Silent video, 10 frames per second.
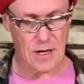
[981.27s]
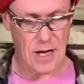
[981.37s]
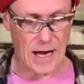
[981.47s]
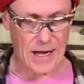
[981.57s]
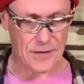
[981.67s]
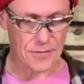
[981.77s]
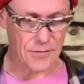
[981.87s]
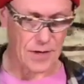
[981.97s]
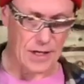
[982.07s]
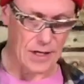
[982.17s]
and
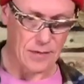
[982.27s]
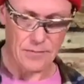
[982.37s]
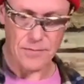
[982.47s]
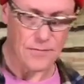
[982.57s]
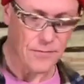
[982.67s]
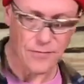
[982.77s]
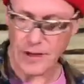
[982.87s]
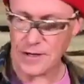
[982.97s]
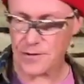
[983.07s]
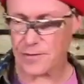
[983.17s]
the
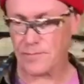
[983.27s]
finned